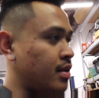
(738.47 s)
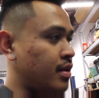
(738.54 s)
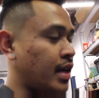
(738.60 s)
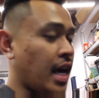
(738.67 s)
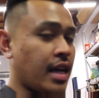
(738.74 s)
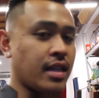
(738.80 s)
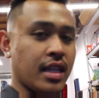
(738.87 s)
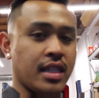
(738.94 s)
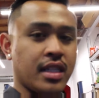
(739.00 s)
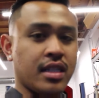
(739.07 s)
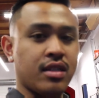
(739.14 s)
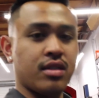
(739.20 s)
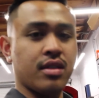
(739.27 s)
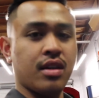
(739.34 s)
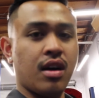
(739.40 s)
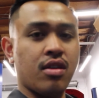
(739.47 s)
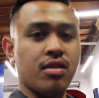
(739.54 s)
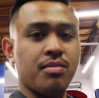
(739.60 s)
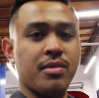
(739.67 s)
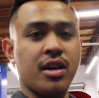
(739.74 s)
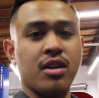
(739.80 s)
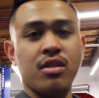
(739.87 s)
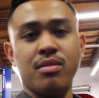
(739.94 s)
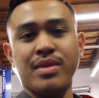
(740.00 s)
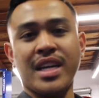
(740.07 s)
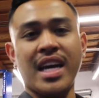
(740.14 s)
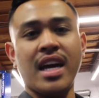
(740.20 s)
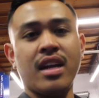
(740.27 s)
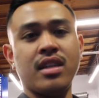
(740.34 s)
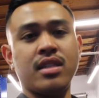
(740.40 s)
yeah, this is to all the other
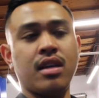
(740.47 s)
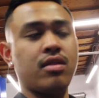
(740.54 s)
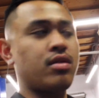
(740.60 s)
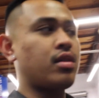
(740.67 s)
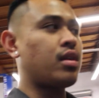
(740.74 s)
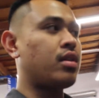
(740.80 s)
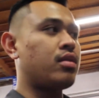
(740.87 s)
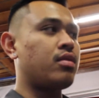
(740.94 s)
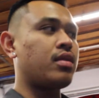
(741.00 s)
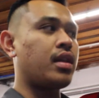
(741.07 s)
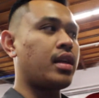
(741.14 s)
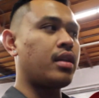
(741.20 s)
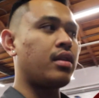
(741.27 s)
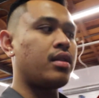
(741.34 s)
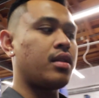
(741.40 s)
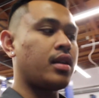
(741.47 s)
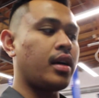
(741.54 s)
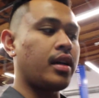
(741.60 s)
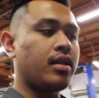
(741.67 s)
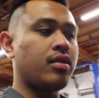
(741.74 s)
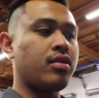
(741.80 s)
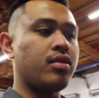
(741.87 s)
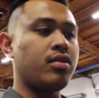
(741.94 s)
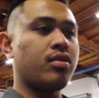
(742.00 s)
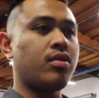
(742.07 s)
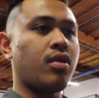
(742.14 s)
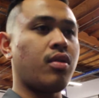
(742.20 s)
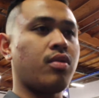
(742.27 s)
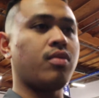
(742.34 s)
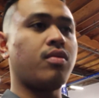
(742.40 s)
mechanics out there, you know,
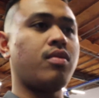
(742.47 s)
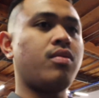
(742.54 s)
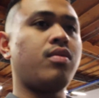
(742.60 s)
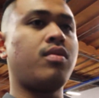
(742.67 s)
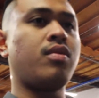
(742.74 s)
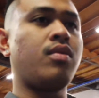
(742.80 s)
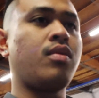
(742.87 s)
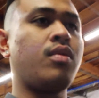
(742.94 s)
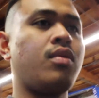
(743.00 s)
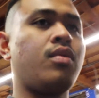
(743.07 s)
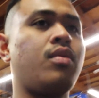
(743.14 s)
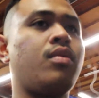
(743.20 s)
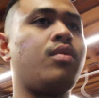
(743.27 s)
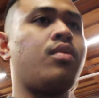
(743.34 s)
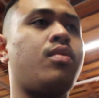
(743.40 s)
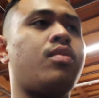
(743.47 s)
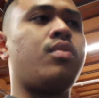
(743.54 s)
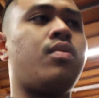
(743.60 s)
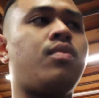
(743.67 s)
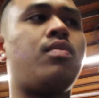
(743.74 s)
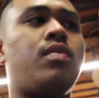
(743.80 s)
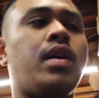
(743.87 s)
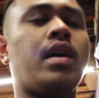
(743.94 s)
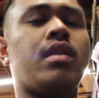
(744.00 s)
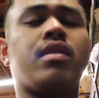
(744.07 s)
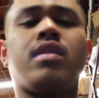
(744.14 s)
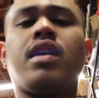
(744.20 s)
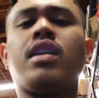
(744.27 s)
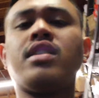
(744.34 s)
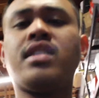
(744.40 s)
that are
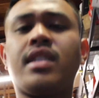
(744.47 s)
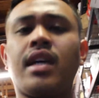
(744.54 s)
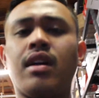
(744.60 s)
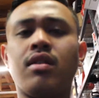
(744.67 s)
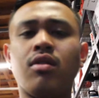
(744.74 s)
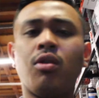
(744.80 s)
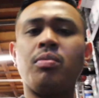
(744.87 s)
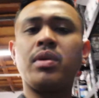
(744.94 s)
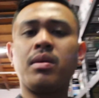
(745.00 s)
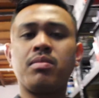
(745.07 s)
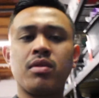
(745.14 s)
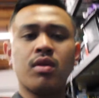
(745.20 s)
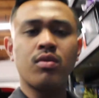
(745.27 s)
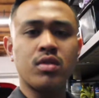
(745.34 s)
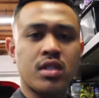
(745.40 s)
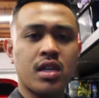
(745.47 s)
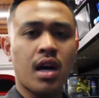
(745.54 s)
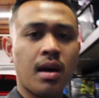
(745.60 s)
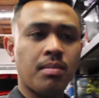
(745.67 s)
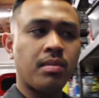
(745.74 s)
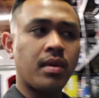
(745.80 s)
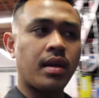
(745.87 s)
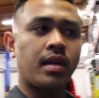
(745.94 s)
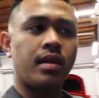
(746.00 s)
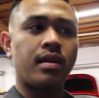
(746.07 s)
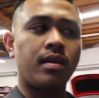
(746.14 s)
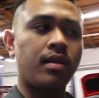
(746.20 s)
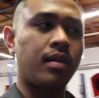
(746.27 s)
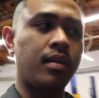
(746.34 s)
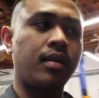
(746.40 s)
kind of scared to open up their own shop.
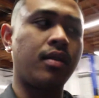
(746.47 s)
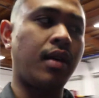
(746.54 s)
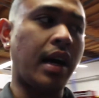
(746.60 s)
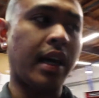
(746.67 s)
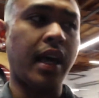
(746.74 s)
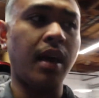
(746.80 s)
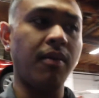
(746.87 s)
And you know, I